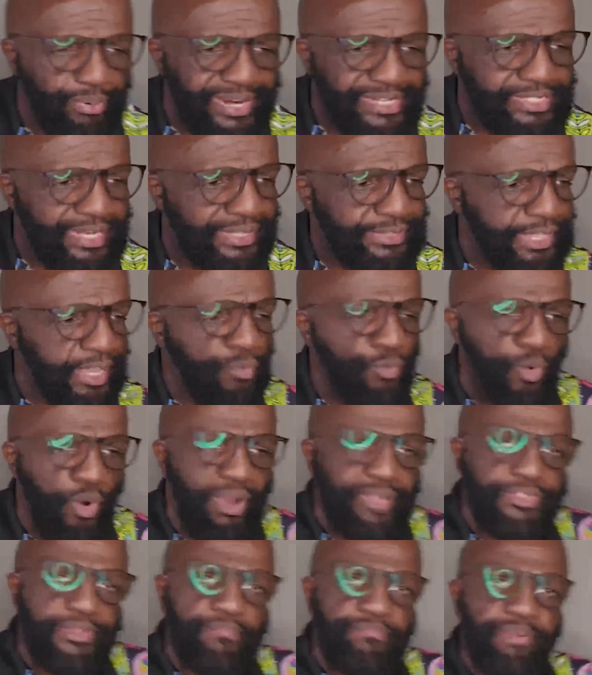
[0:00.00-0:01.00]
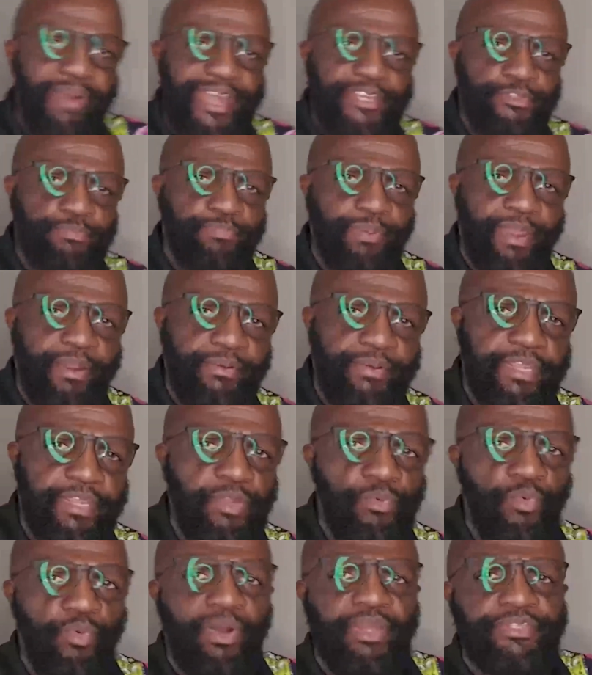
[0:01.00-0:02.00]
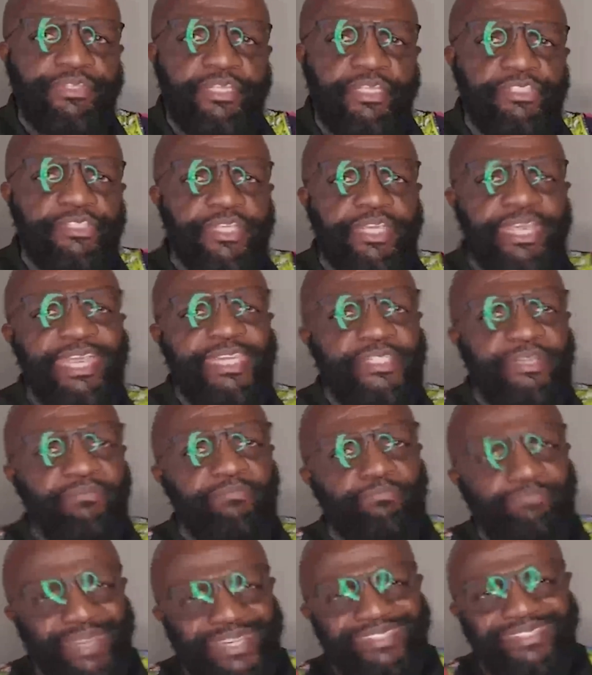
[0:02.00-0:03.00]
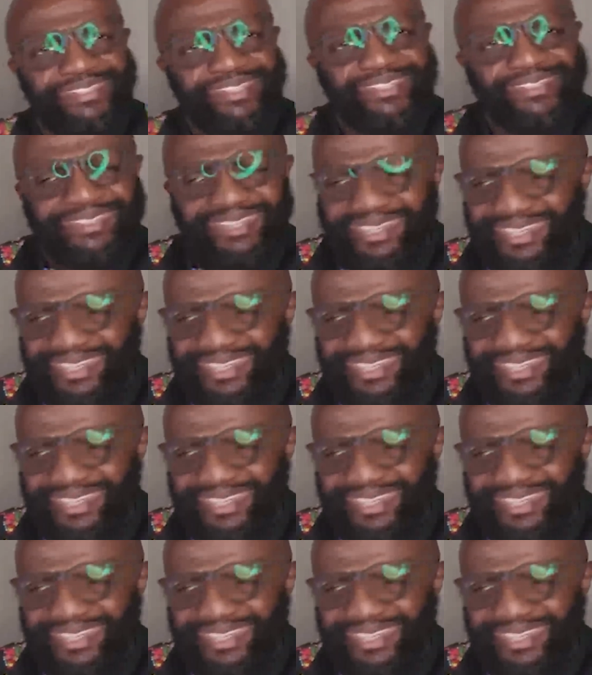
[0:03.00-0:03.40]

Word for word: praise God, they want the prosperity, want this kingdom business,